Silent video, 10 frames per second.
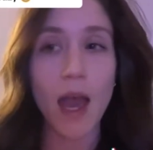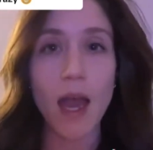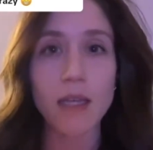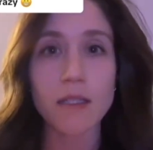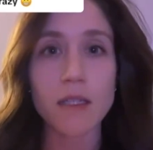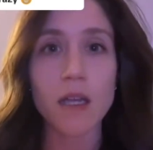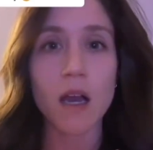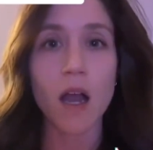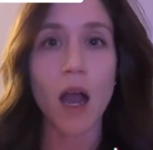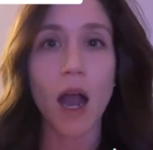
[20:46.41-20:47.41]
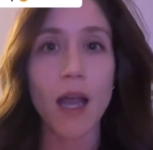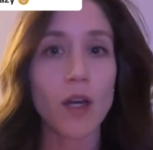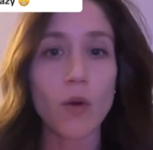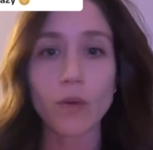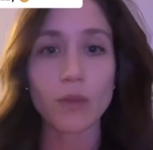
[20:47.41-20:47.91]
And I
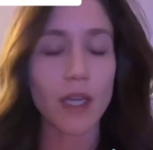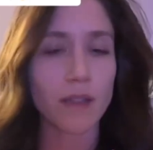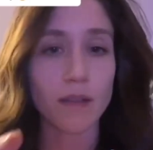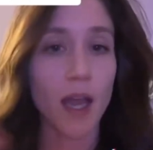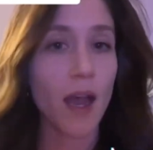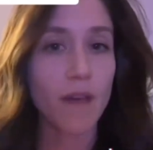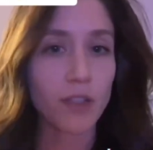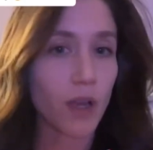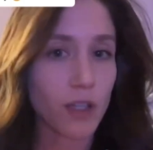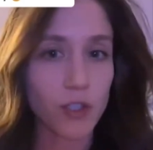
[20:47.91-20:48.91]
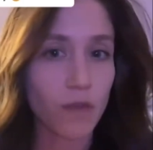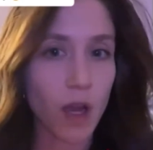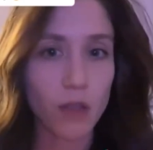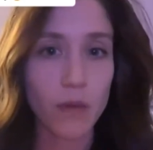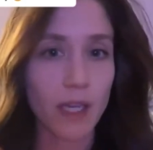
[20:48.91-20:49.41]
don't like have a large
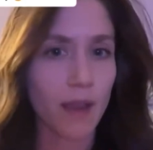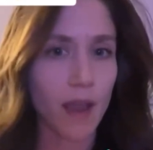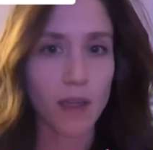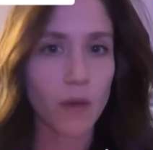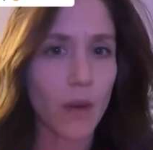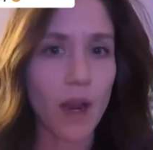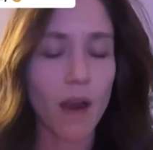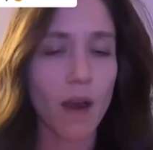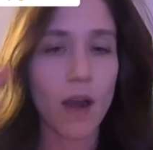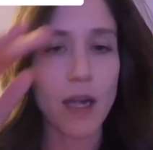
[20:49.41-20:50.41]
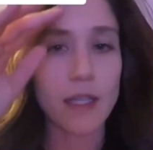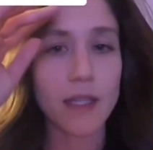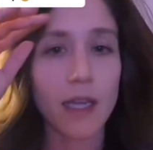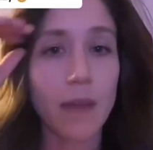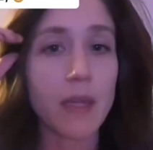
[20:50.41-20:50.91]
following anywhere or
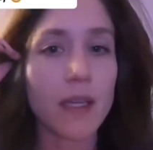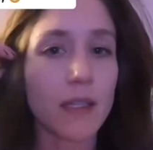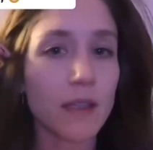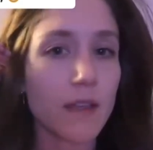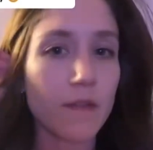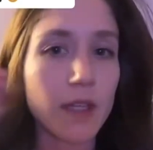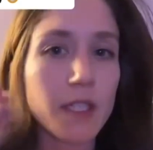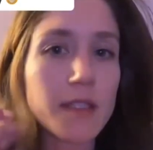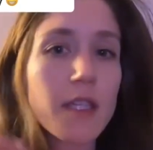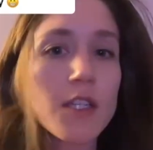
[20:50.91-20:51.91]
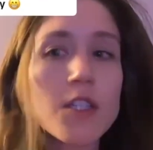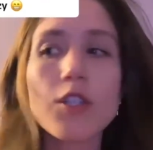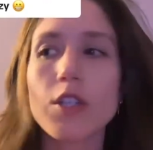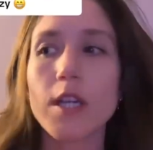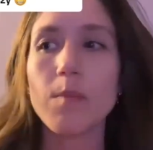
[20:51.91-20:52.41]
anything. I'm in the fitness
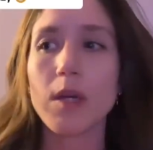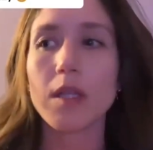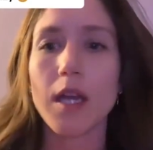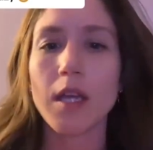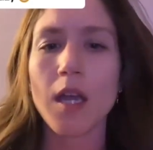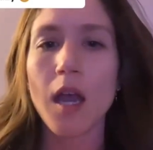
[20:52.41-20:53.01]
industry, but like